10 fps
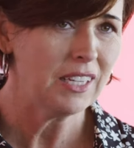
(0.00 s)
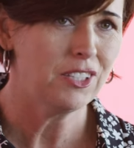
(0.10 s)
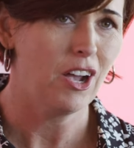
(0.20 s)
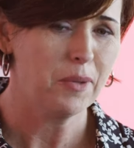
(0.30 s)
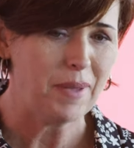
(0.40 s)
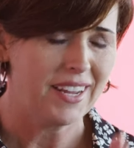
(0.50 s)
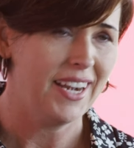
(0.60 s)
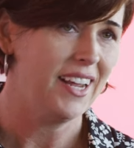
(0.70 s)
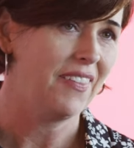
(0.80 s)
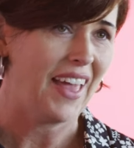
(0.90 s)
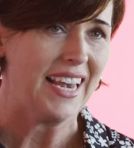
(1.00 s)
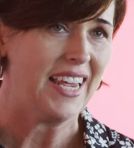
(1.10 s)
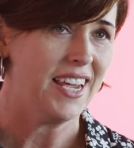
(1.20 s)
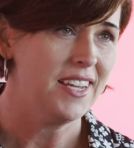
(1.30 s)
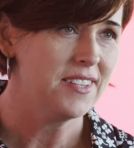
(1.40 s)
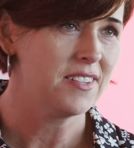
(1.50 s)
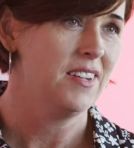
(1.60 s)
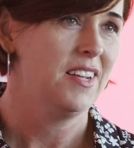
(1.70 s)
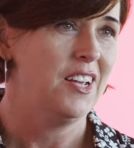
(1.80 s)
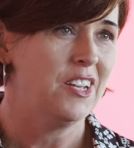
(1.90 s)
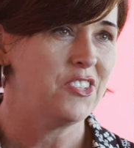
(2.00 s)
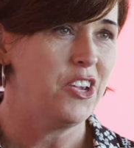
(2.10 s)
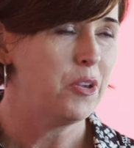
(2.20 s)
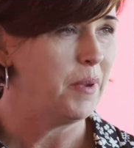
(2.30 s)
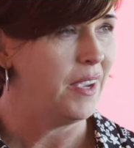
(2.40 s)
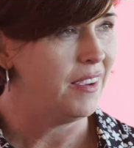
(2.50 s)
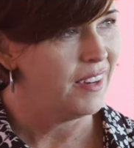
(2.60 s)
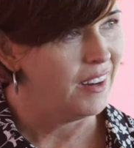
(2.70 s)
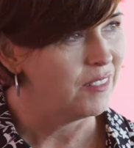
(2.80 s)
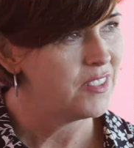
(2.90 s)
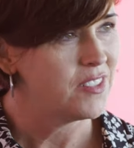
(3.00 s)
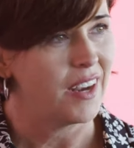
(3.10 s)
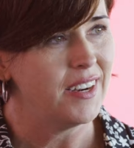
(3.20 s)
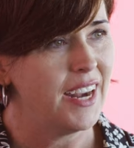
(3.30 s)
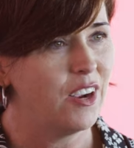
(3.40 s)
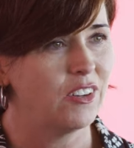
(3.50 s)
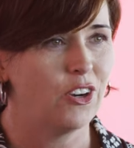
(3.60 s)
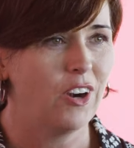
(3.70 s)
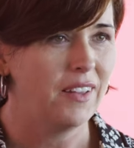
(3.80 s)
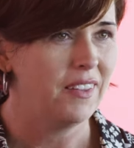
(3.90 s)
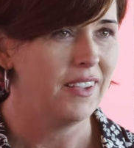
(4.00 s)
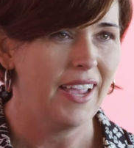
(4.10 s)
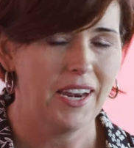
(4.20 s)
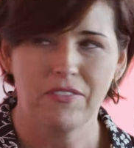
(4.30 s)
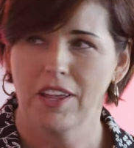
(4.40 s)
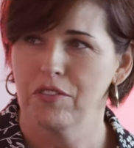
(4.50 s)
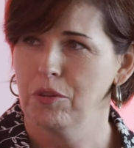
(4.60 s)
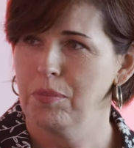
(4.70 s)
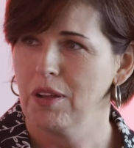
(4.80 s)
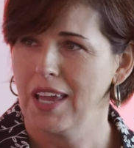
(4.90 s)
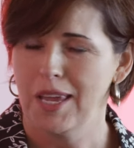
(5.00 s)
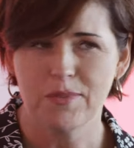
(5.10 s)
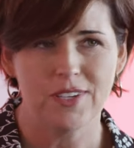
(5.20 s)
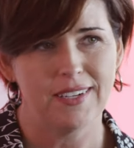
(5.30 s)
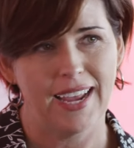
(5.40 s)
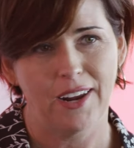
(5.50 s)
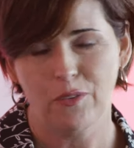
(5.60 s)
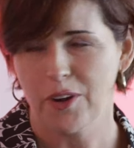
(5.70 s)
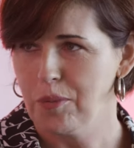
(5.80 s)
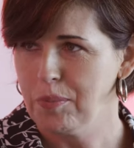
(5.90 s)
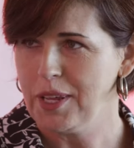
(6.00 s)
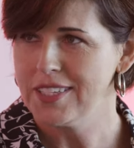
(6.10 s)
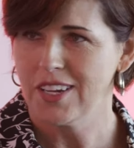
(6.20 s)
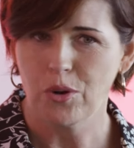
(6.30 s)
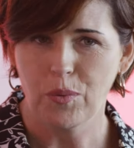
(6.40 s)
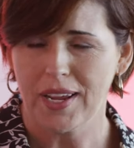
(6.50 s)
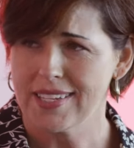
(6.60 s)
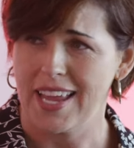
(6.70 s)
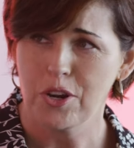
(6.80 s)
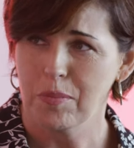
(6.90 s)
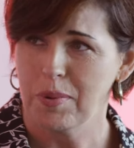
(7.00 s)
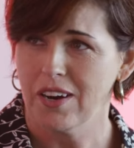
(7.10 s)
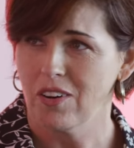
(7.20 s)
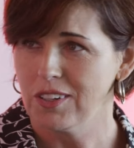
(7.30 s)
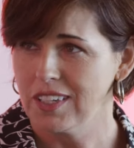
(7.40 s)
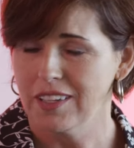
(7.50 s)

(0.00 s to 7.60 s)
Talk about hitting on that ease. So you could be, you know, Sunday, go, turn on the NFL football game, sit down, order your pizza, your wings, and your beer all sure.